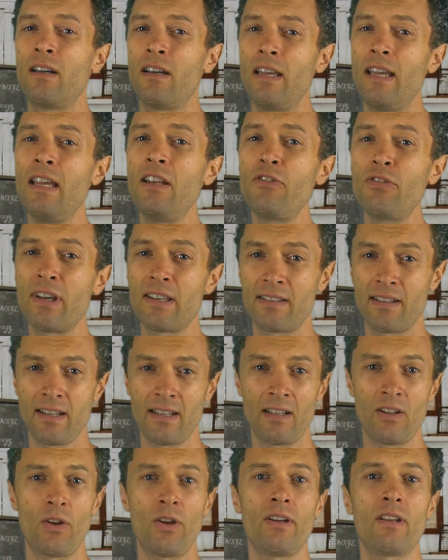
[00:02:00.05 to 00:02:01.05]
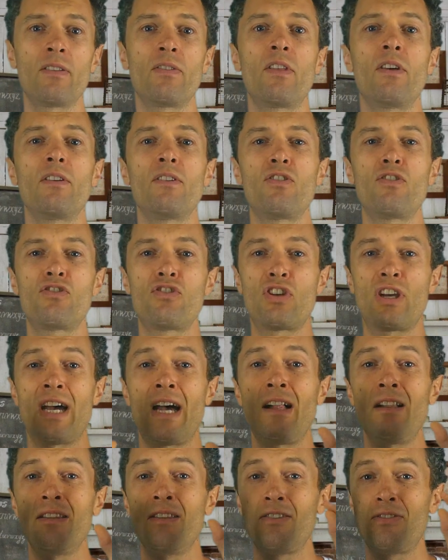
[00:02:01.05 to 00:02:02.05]
interested in learning the
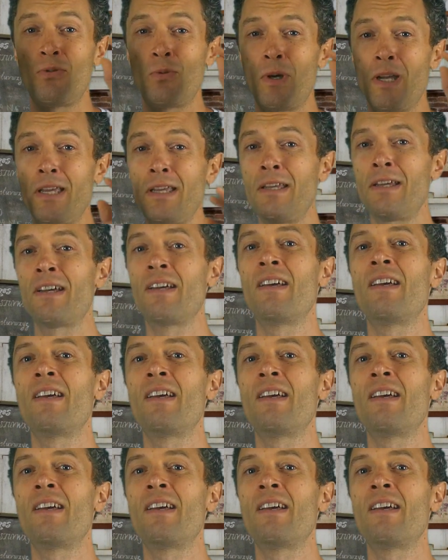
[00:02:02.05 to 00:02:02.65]
childish way,